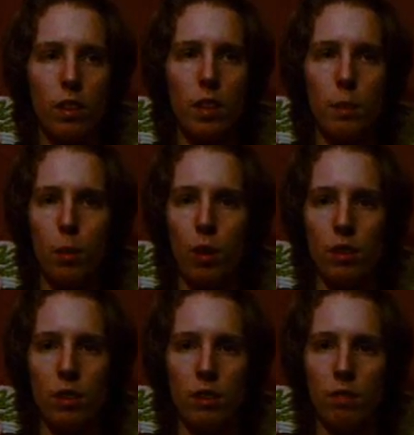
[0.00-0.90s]
keep
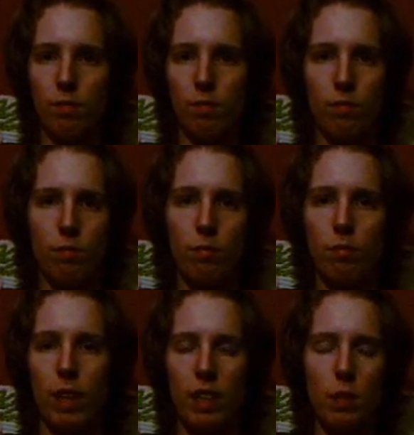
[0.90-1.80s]
on
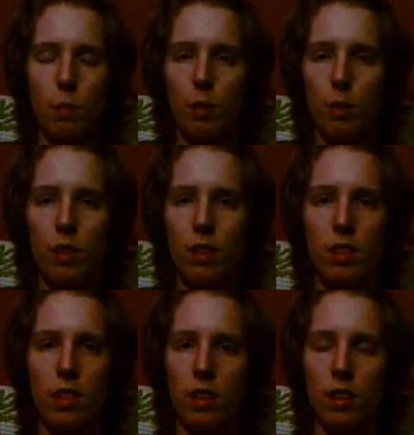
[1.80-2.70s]

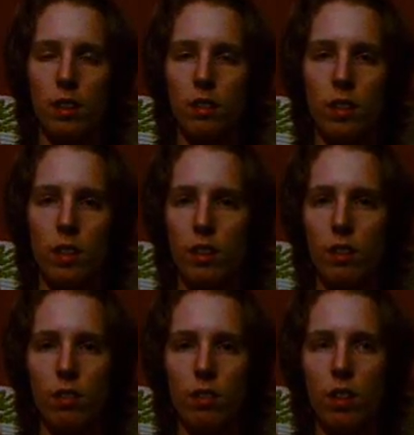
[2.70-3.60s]
experiencing
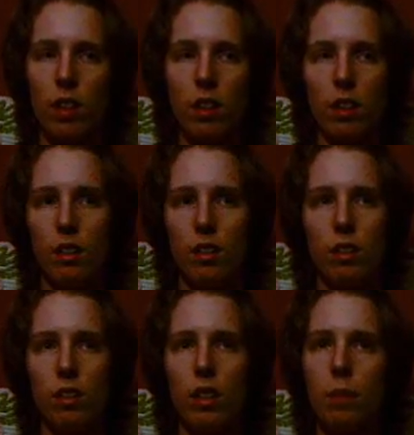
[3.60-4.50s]
these
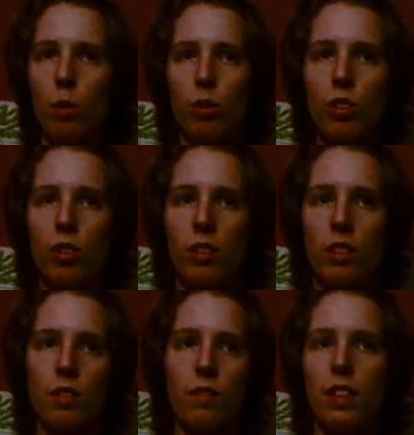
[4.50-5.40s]

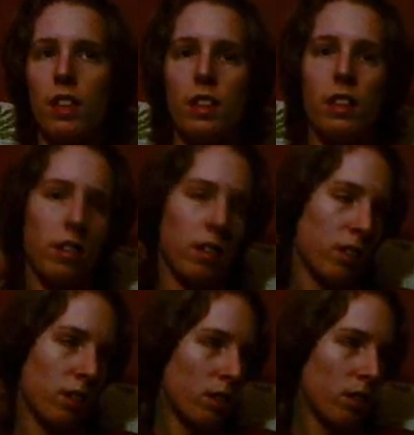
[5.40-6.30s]
emotions and feelings
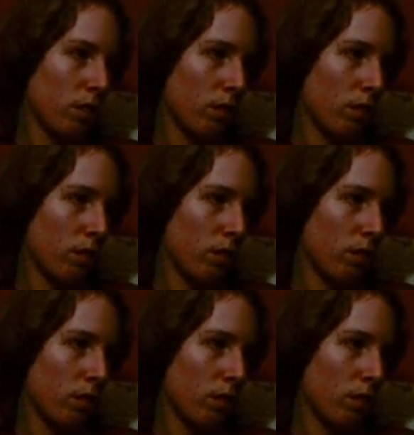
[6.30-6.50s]
and